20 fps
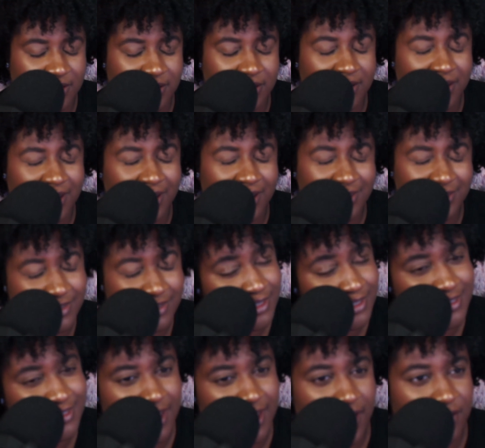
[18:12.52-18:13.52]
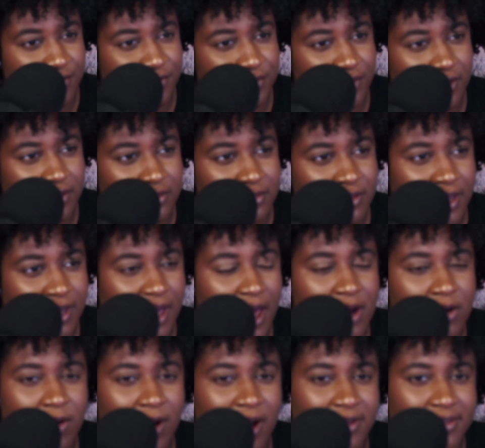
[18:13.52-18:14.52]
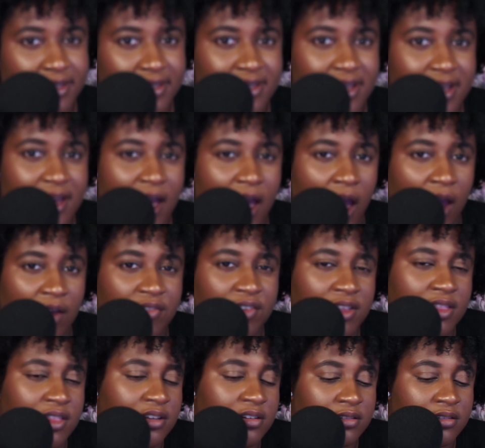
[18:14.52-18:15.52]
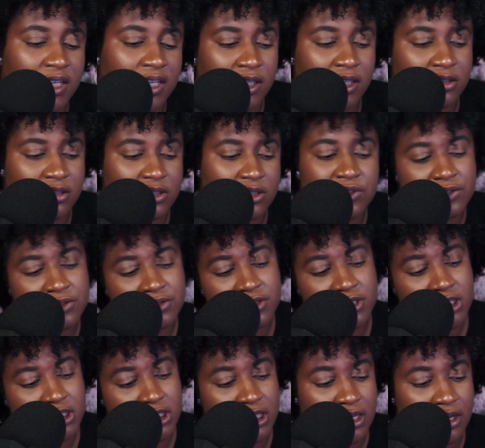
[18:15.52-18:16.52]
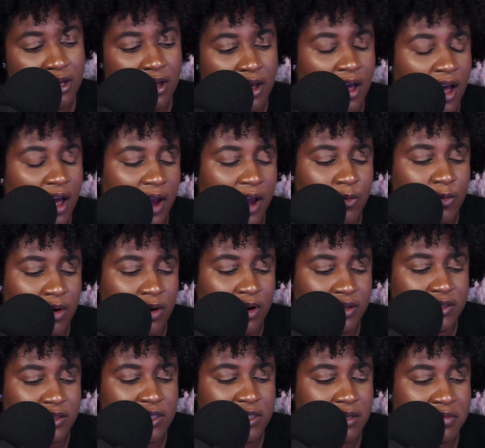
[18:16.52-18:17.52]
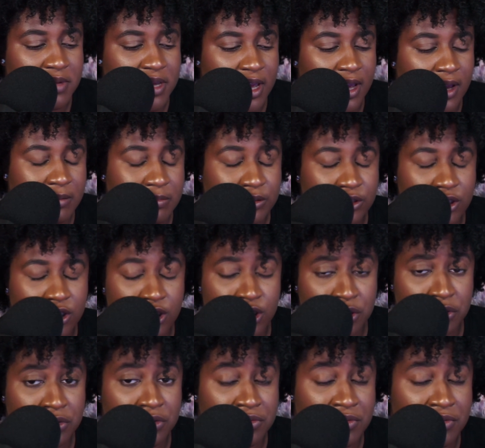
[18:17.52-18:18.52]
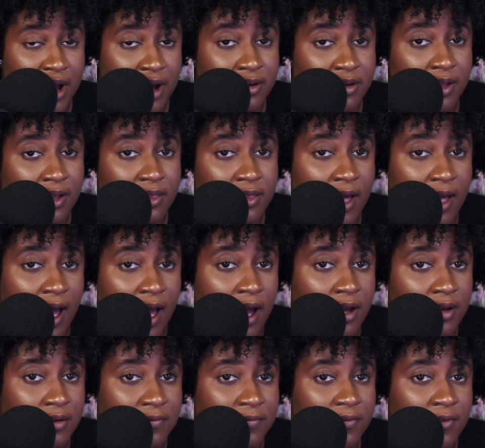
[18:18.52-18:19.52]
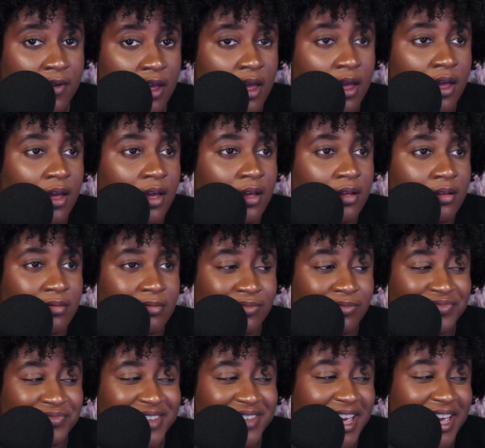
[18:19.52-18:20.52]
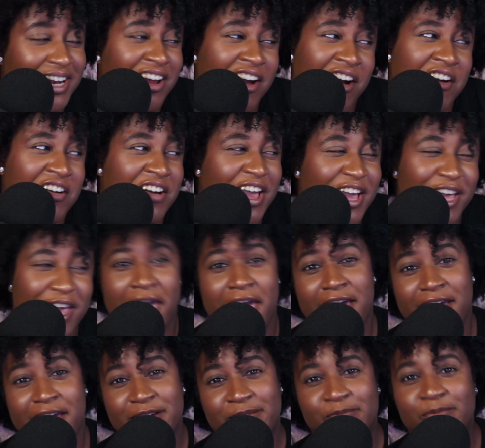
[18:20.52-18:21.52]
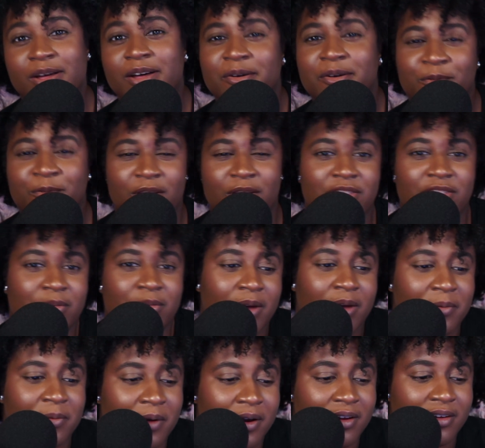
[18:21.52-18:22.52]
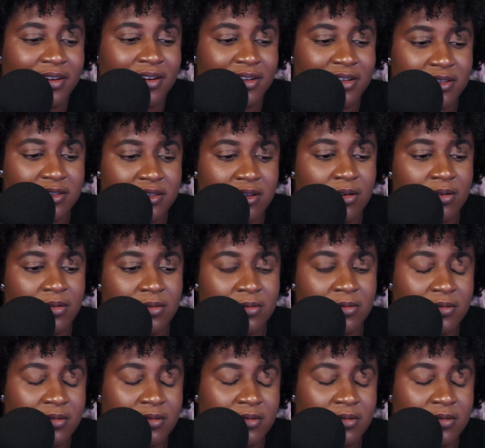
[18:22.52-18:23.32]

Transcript: don't have to take every little thing too seriously. I want to be able to joke around and laugh, and game with my partner. So